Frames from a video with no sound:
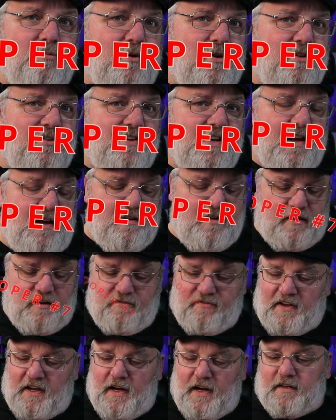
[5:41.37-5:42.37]
boils down to the
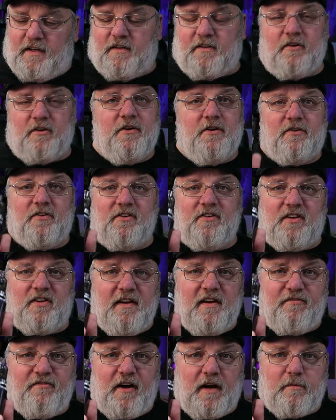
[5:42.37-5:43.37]
fact that they're using
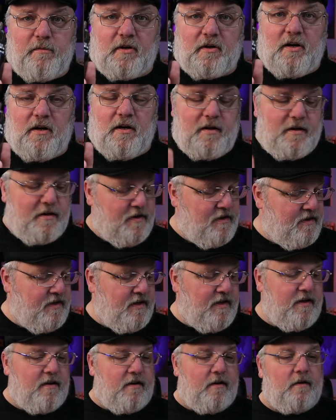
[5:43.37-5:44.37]
T-fiber cotton in
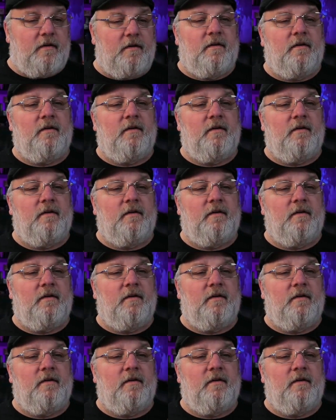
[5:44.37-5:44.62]
here.